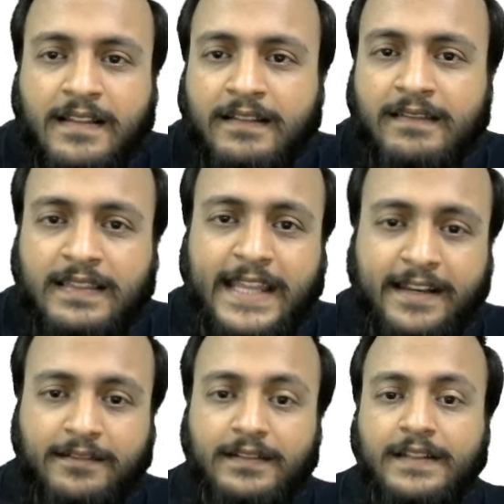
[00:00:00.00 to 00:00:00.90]

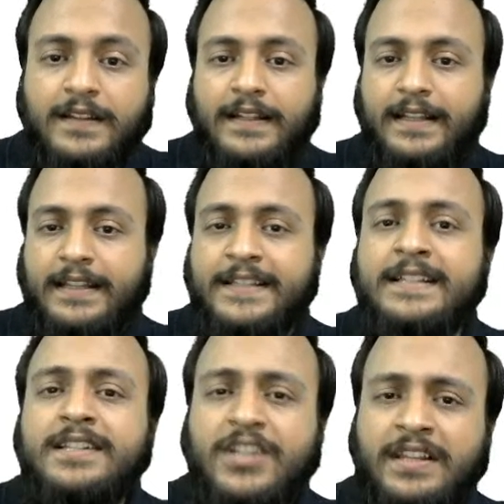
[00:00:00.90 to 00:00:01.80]
Then this is
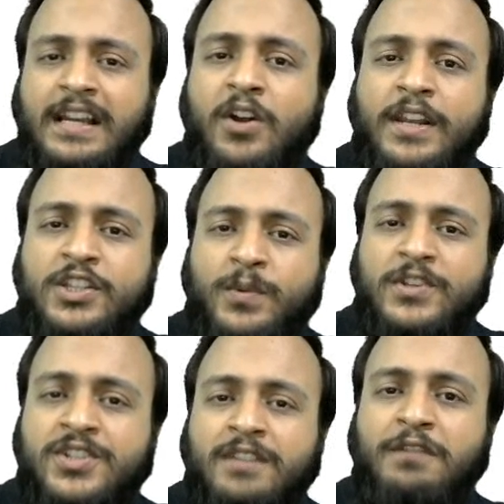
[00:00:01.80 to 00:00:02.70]
a general knowledge
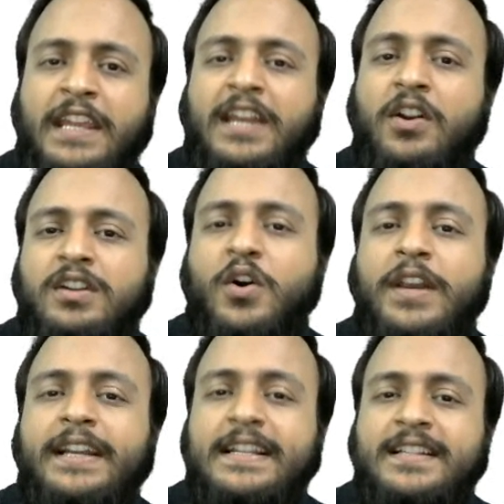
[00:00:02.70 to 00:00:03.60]
question. We cannot call
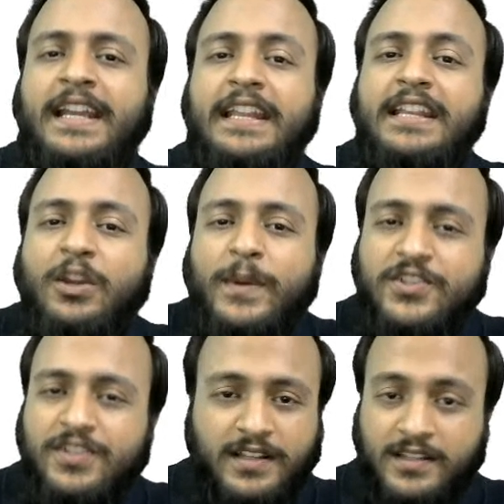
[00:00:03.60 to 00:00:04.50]
it as the Hindi question.